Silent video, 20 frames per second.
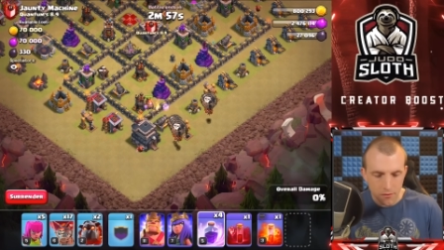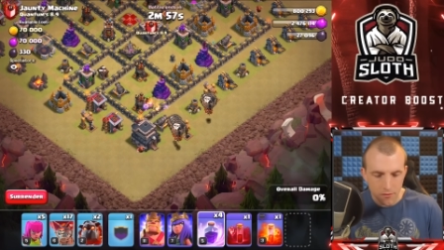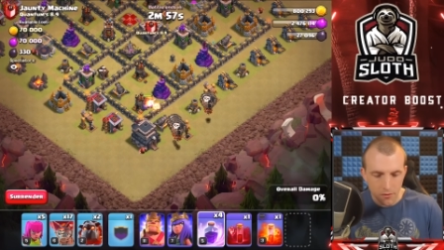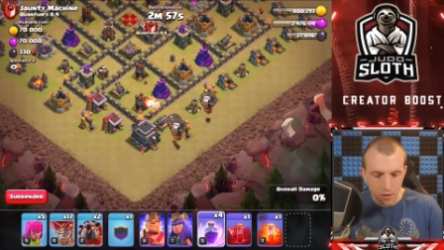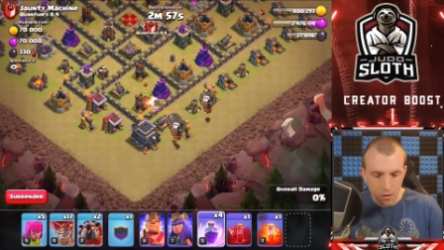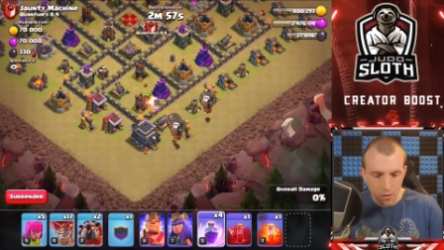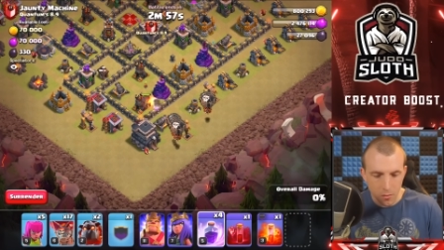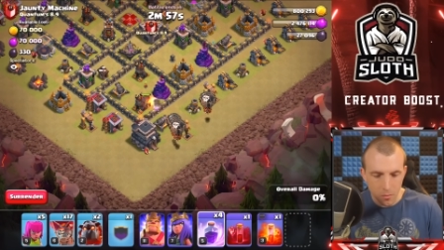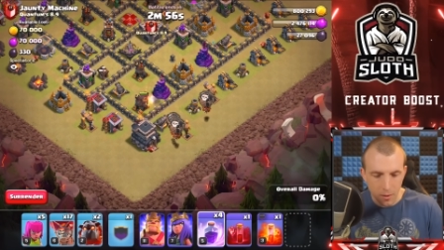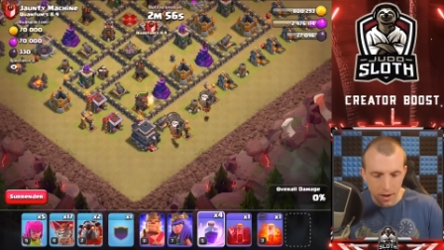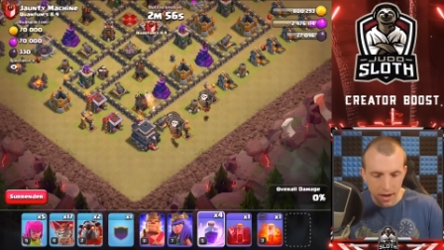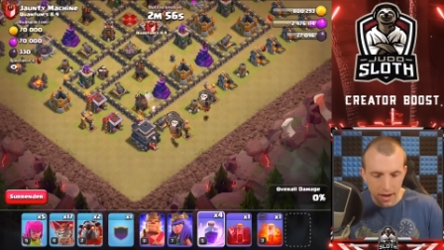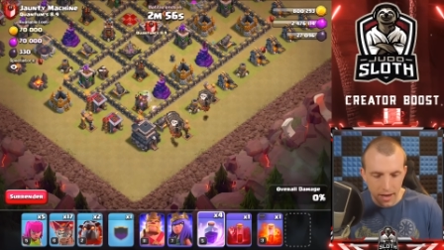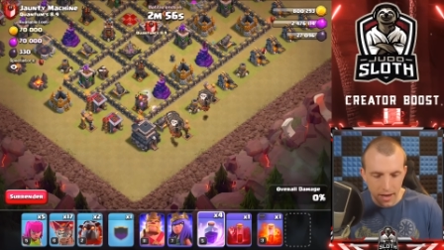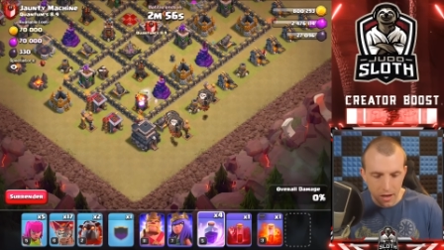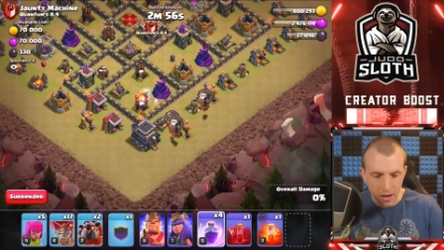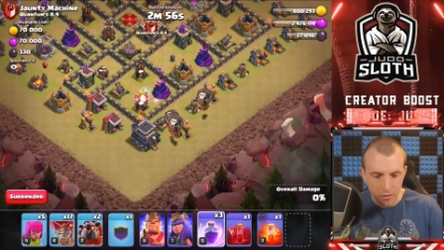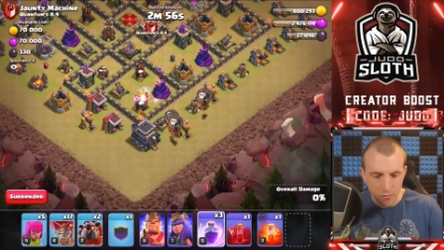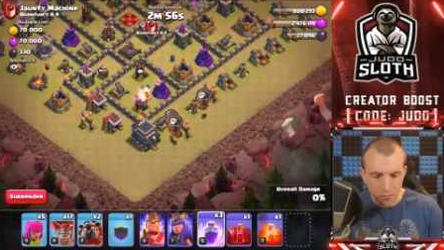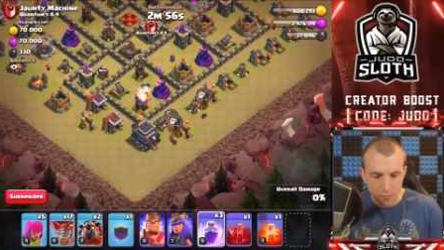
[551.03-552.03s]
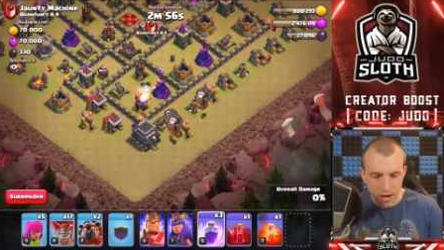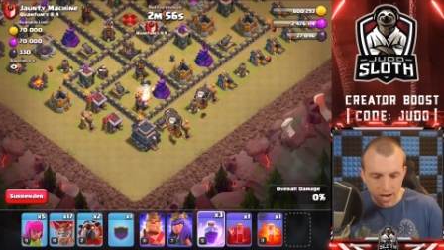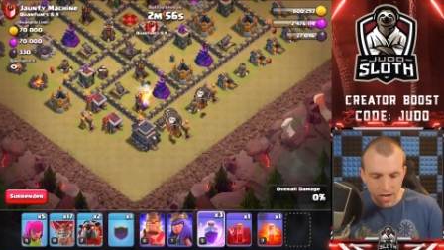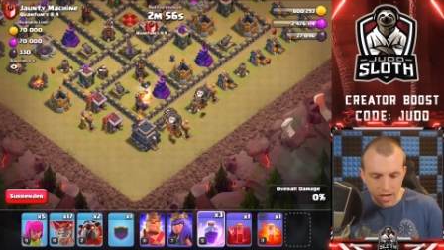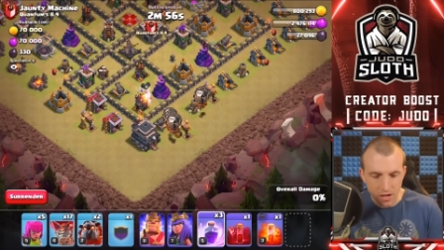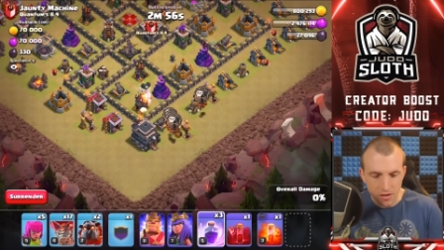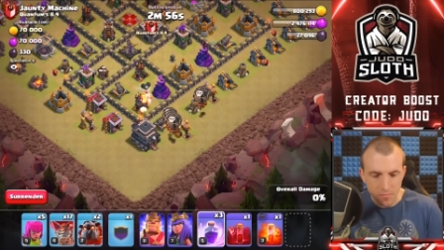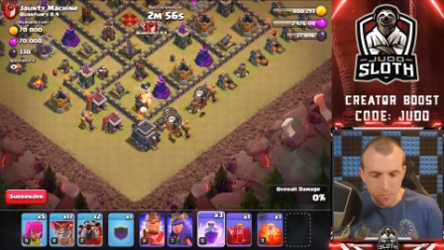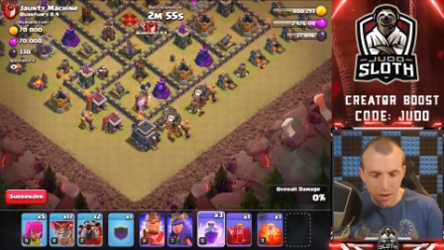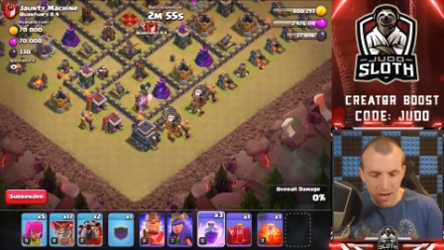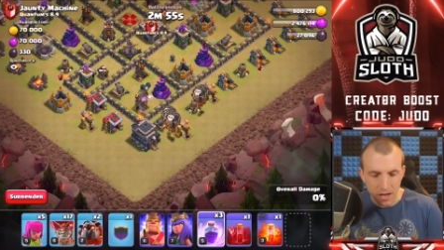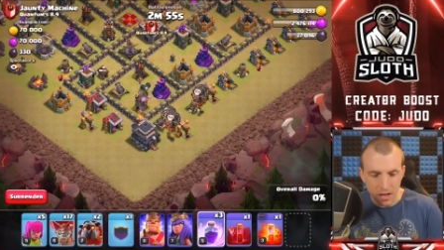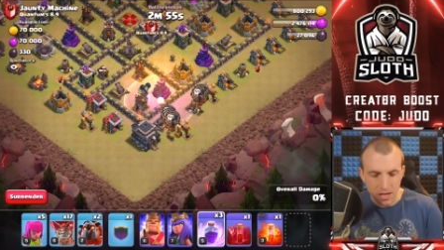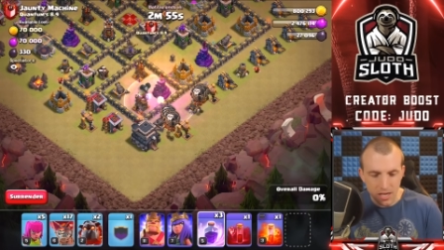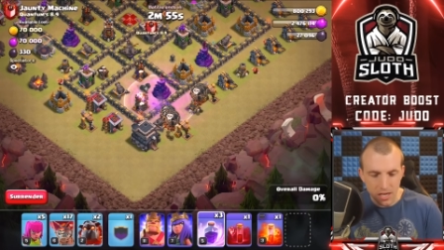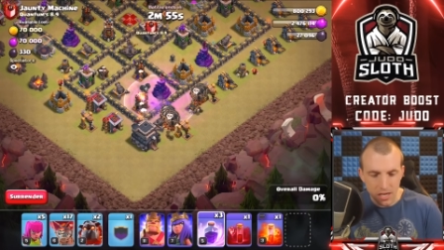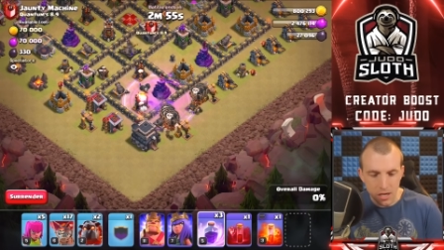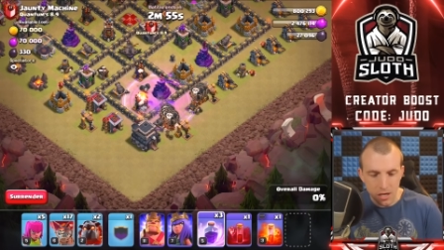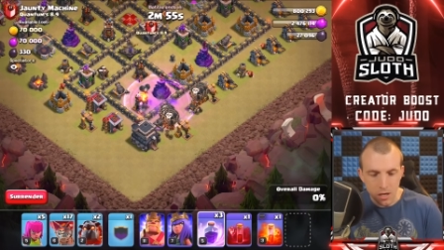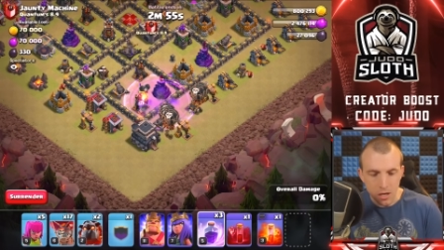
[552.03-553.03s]
followed by a rage spell
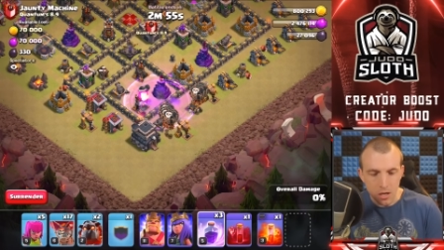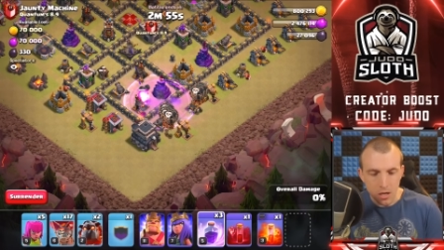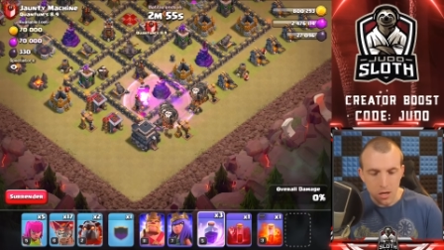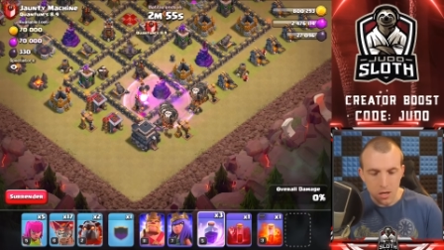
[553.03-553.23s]
here.